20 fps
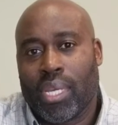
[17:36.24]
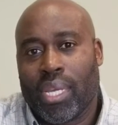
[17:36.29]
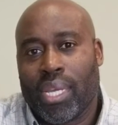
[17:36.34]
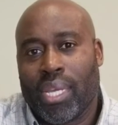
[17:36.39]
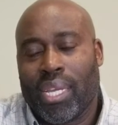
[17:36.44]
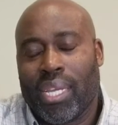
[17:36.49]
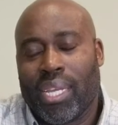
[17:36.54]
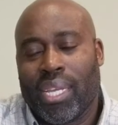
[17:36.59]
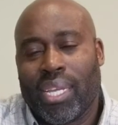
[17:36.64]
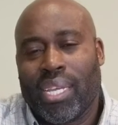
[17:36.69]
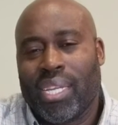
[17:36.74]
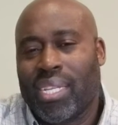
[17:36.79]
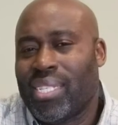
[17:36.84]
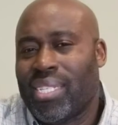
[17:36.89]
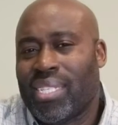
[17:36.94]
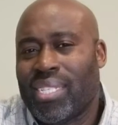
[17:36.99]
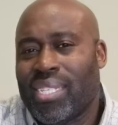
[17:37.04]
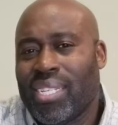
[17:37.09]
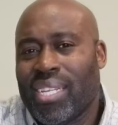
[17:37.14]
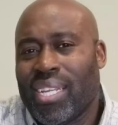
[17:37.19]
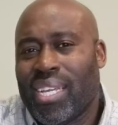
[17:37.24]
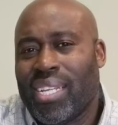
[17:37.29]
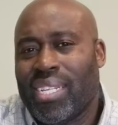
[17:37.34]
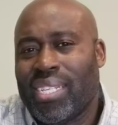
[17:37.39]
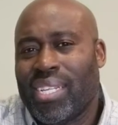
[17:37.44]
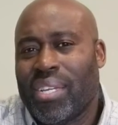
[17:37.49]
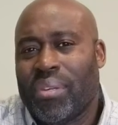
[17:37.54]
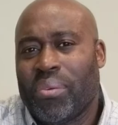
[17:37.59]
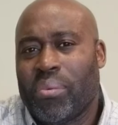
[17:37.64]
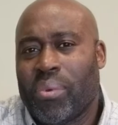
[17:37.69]
He
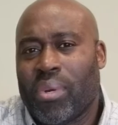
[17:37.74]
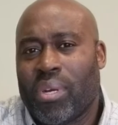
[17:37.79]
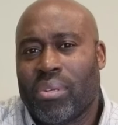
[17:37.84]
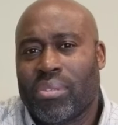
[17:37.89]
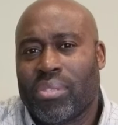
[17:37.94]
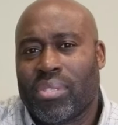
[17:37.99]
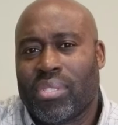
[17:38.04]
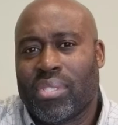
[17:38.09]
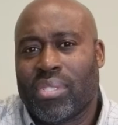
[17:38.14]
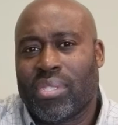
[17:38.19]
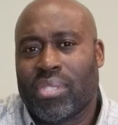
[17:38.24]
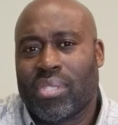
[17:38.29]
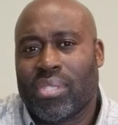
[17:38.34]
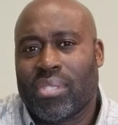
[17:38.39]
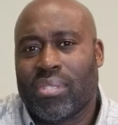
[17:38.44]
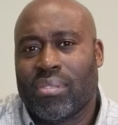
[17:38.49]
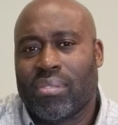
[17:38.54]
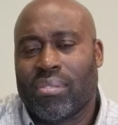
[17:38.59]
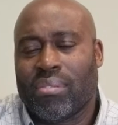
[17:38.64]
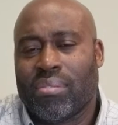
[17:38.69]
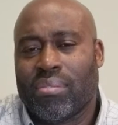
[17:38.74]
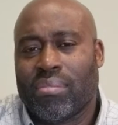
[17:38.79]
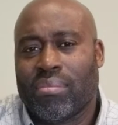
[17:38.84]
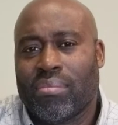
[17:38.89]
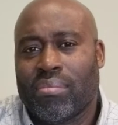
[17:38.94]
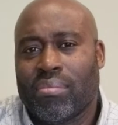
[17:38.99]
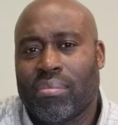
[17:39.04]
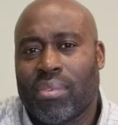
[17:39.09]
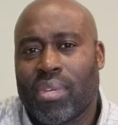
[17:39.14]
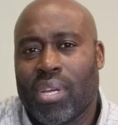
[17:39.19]
didn't want to
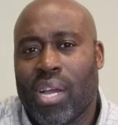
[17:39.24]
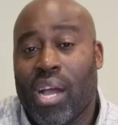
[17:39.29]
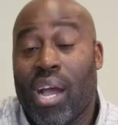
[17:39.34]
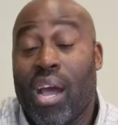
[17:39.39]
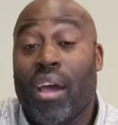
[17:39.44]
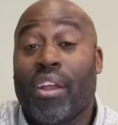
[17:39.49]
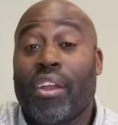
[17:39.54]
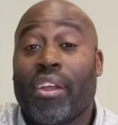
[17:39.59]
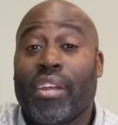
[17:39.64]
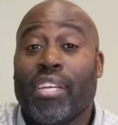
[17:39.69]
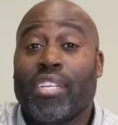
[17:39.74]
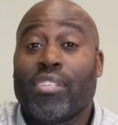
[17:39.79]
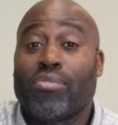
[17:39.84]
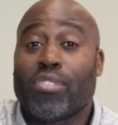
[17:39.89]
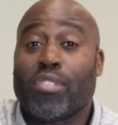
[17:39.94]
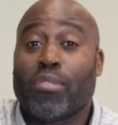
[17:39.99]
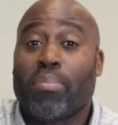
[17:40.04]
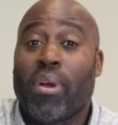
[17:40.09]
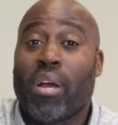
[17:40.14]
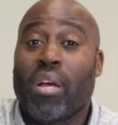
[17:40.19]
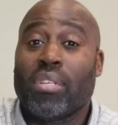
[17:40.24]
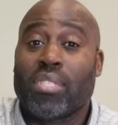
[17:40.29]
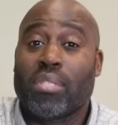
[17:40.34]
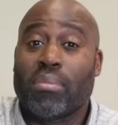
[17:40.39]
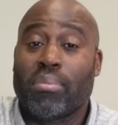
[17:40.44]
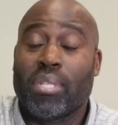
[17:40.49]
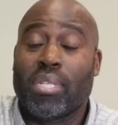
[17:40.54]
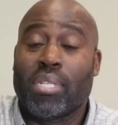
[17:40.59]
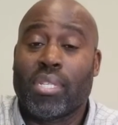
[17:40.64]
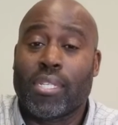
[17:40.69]
honor his
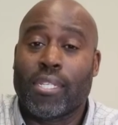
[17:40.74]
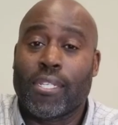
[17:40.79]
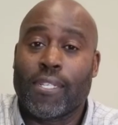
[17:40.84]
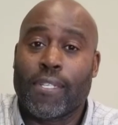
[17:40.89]
responsibility.